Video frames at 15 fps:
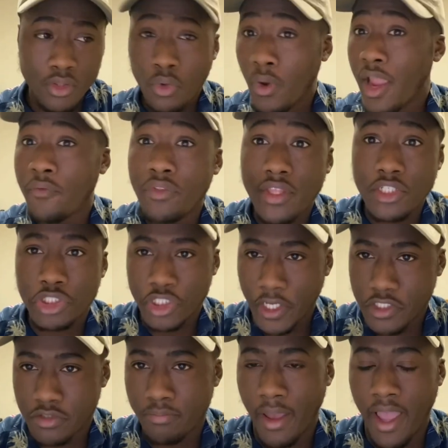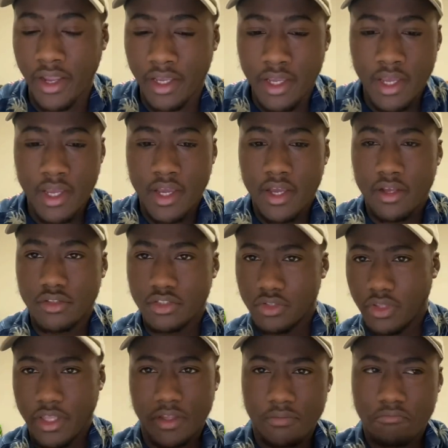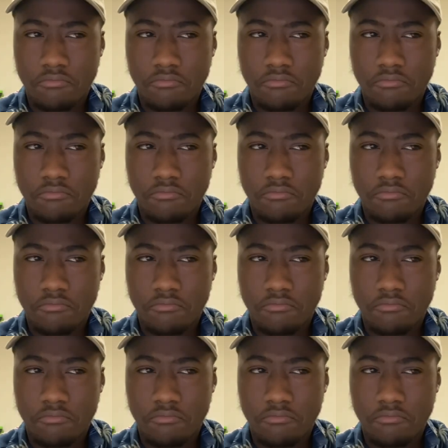Everything's changing back to like